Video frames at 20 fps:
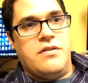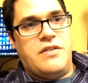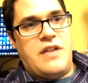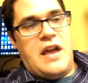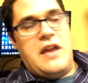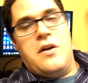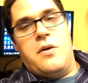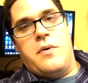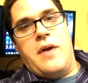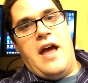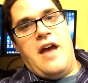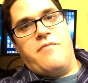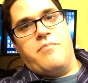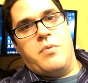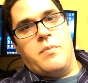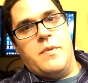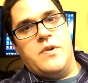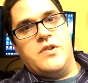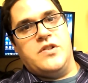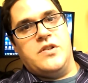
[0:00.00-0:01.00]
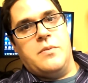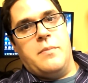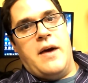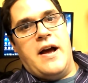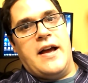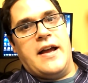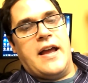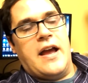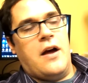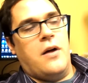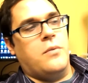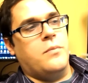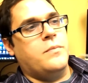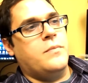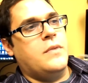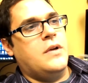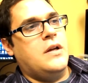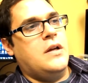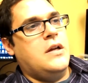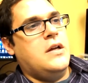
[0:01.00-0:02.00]
They don't have permission to my
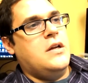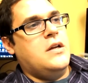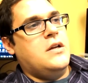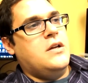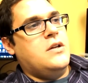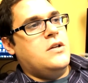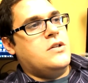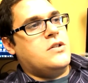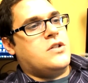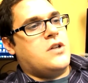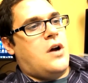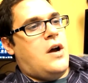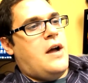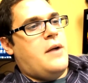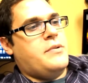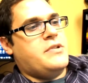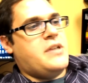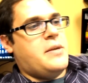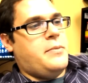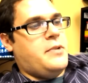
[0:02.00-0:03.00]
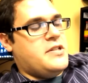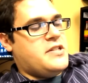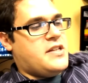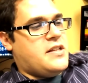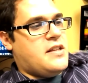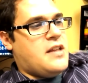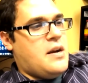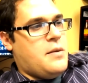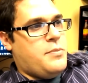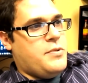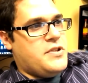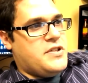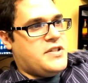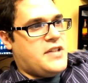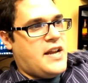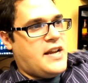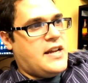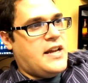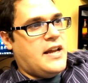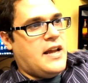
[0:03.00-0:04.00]
account. So I was able to set that up with a
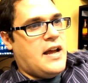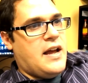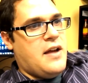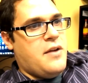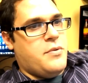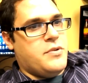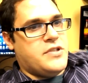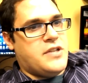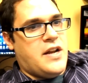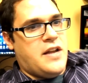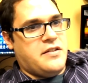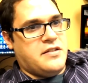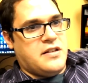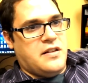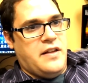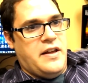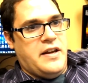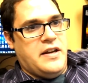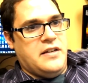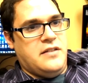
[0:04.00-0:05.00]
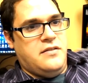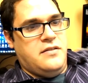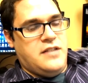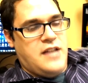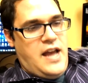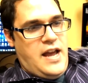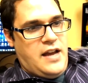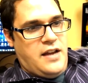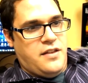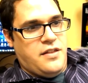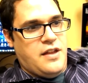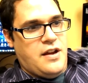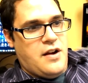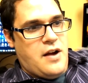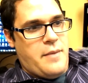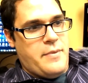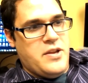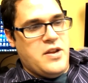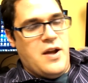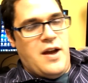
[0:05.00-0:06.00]
second guy who was an escalated tech
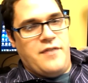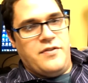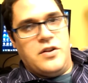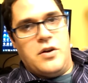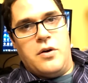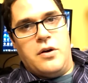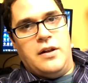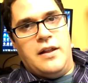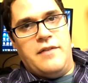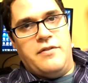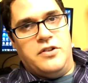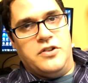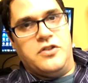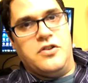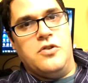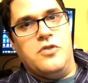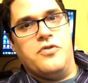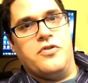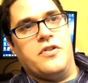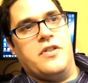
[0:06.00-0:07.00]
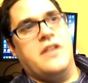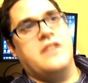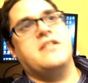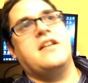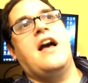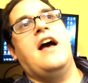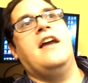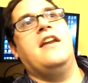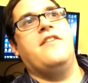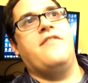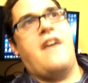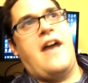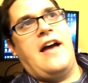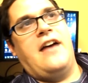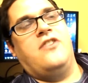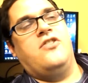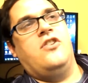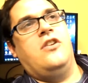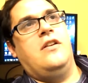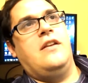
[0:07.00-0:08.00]
there. I mean, you have to go to level 2 for this kind of
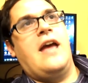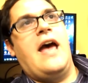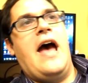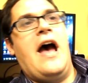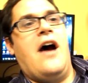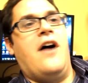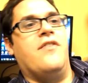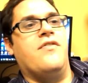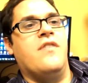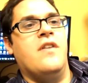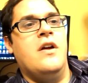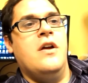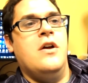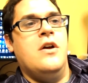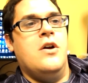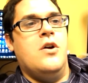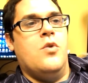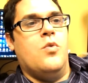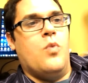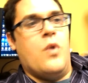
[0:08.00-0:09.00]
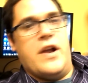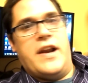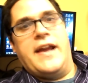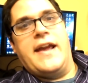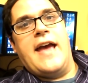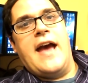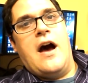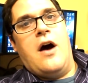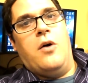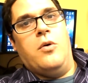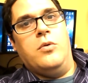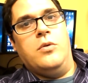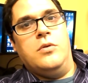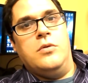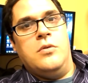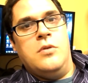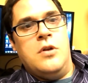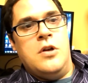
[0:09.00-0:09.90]
action to have one account